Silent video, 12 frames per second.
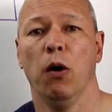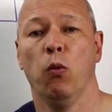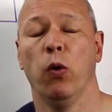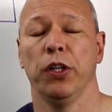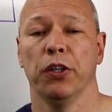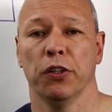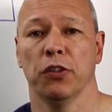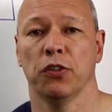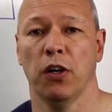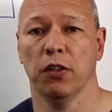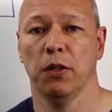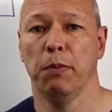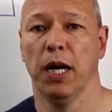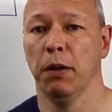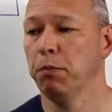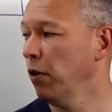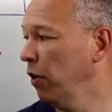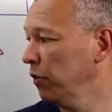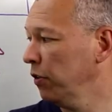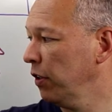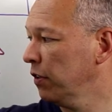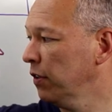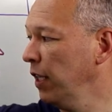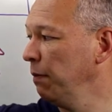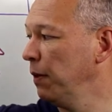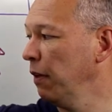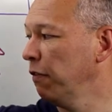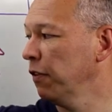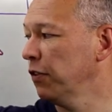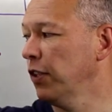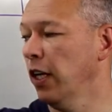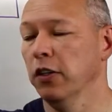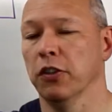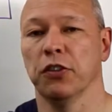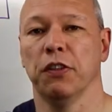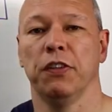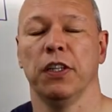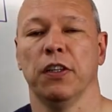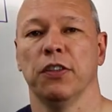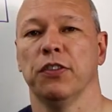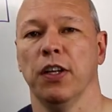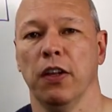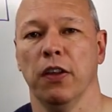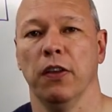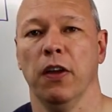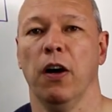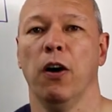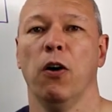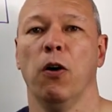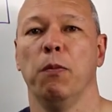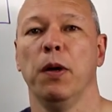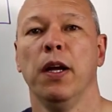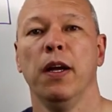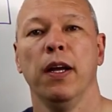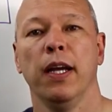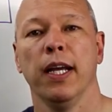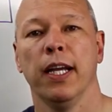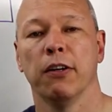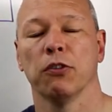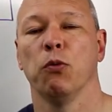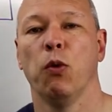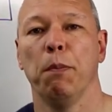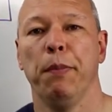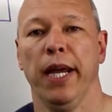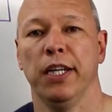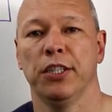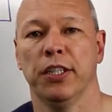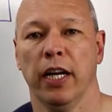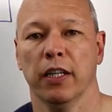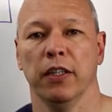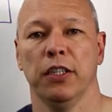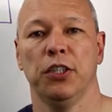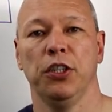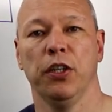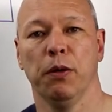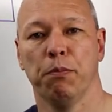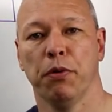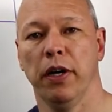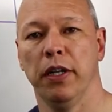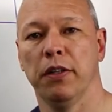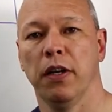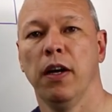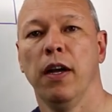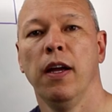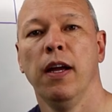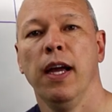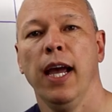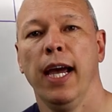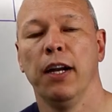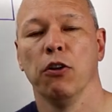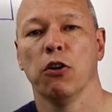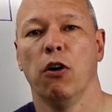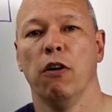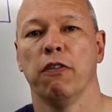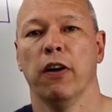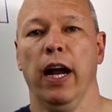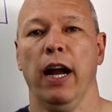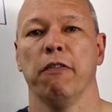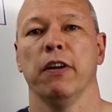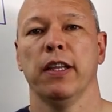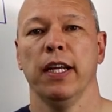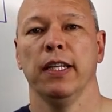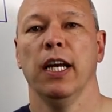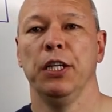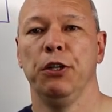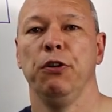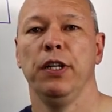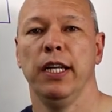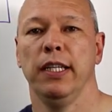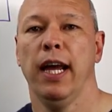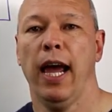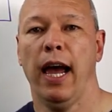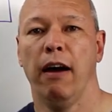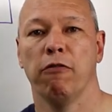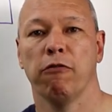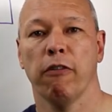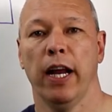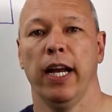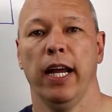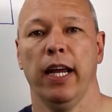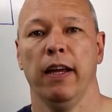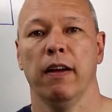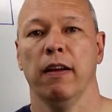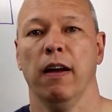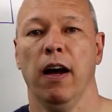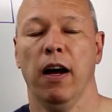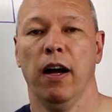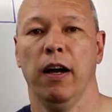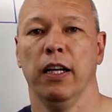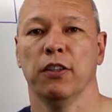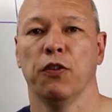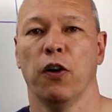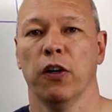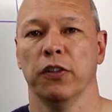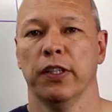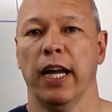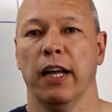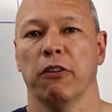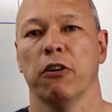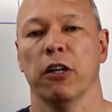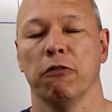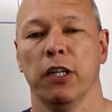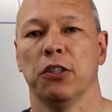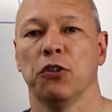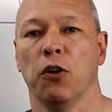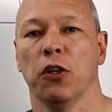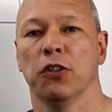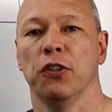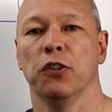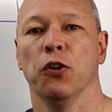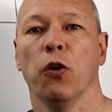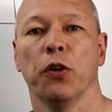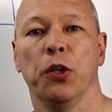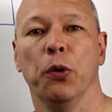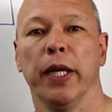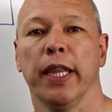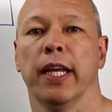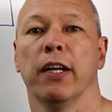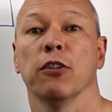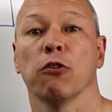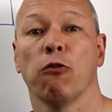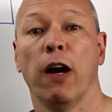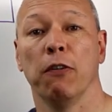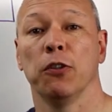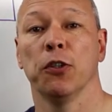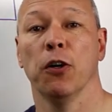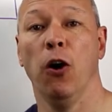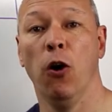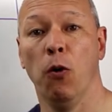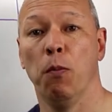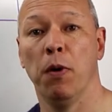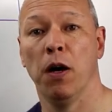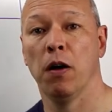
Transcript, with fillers: when you're going to start the buying process. Same thing for sellers. If you're going to sell a home, here's a one-page checklist you can print, and it'll go over everything that you need to have ready as far as gathering resources or doing things around your home